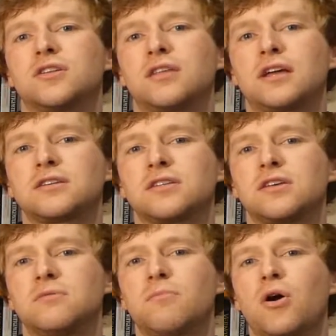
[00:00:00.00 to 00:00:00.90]
to things
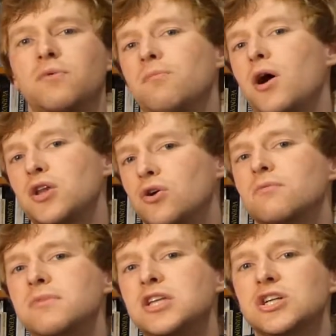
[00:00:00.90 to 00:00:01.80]
that you might not
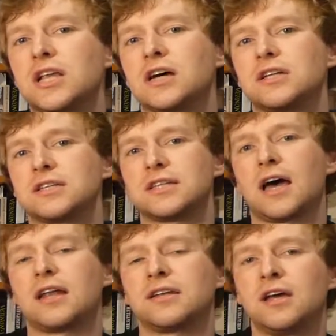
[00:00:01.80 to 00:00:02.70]
immediately
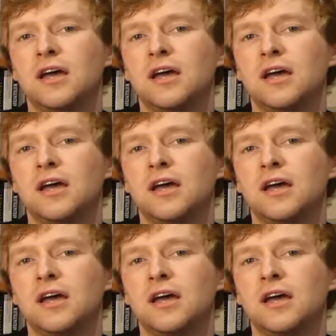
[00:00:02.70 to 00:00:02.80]
understand.